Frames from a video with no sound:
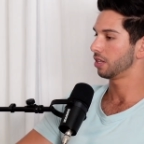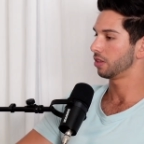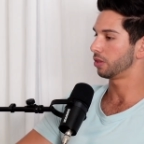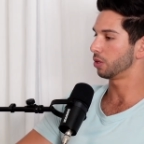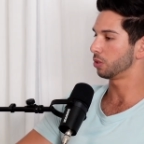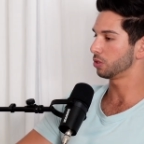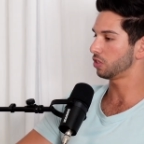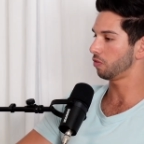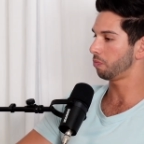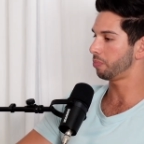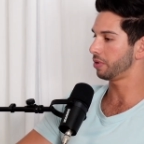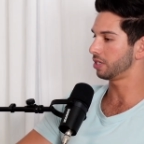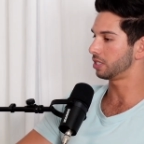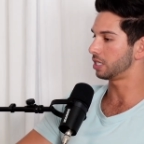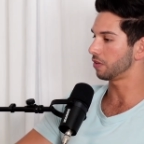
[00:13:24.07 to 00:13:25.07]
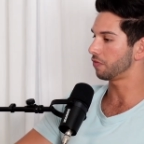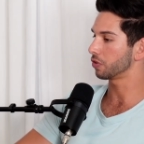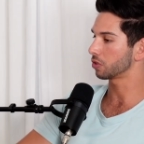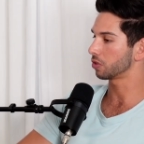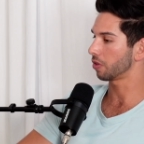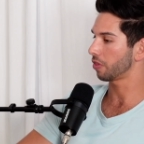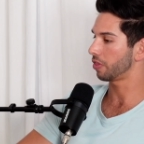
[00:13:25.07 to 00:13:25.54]
Those have been
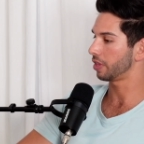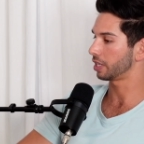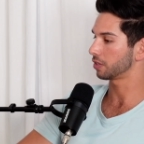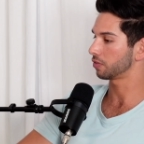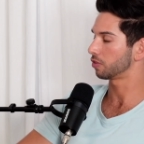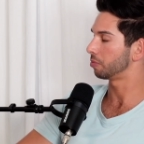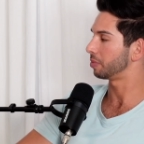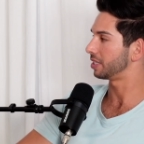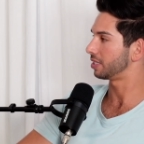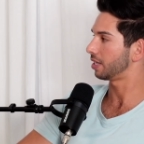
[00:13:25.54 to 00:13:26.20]
difficult things for me to